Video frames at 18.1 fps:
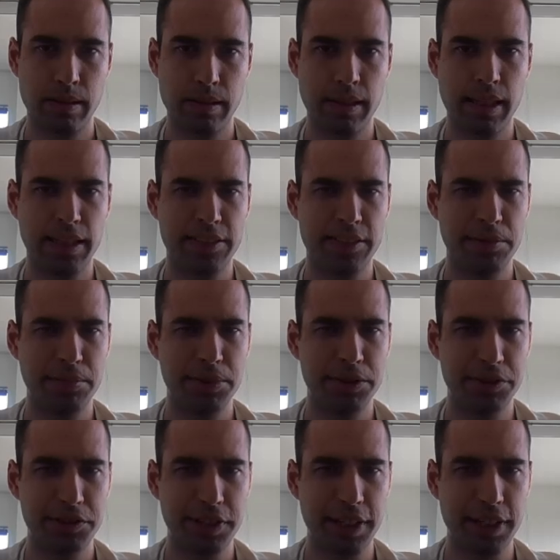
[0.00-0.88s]
That's a
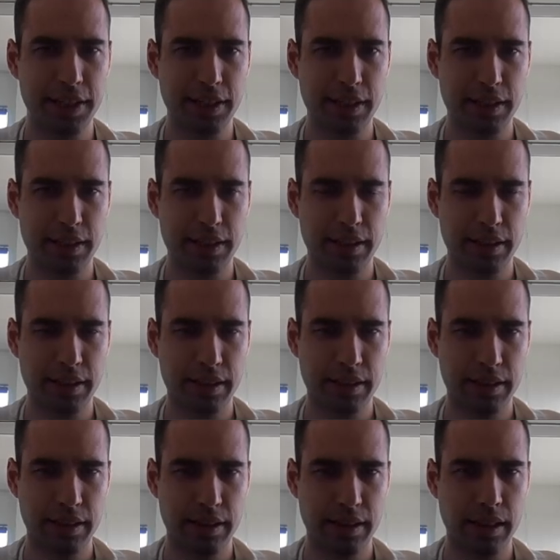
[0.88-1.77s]
mistake,
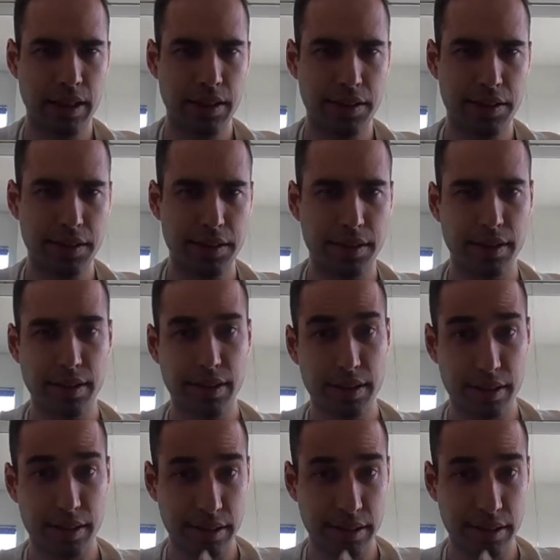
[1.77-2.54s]
I think.